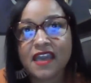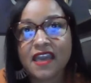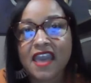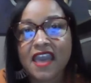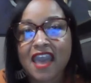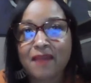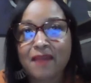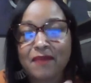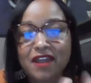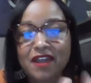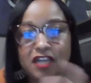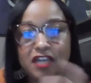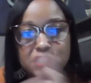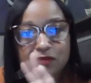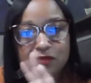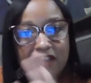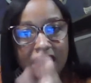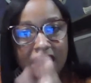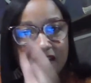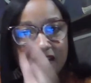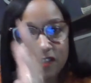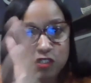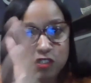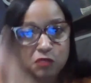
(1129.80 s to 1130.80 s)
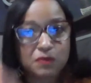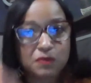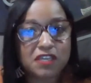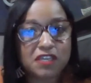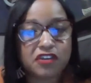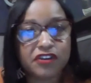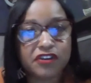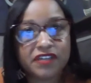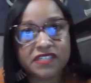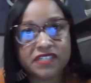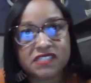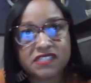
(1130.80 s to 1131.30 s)
And my husband had a
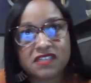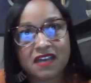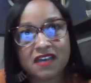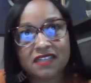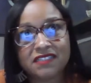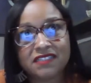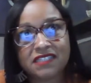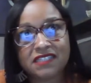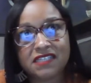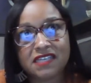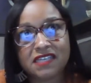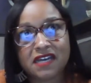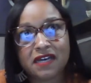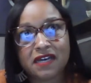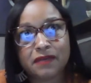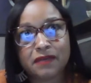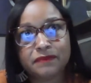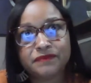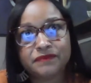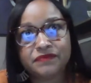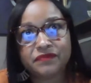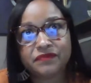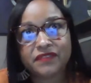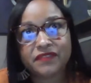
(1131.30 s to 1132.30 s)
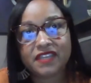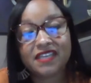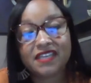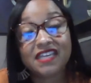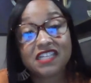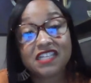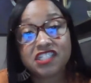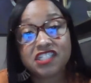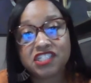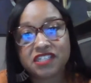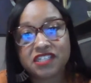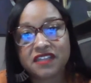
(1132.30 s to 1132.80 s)
speaker inside the
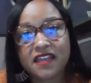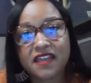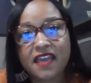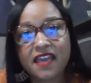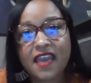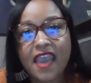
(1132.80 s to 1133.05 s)
kitchen,